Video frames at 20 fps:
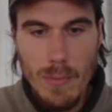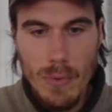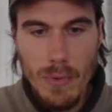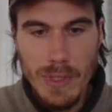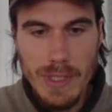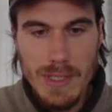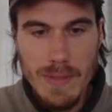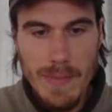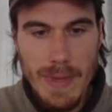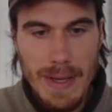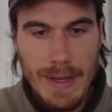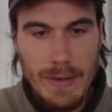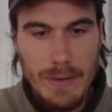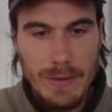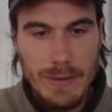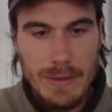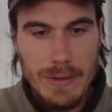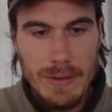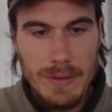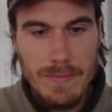point
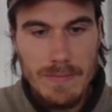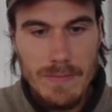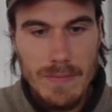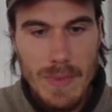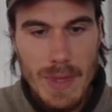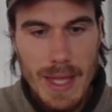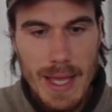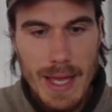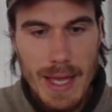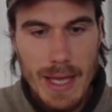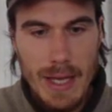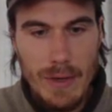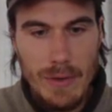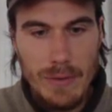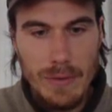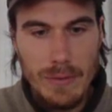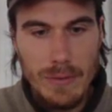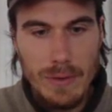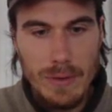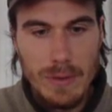about
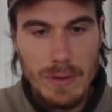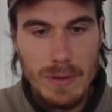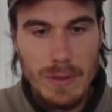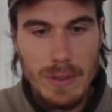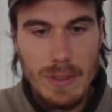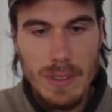how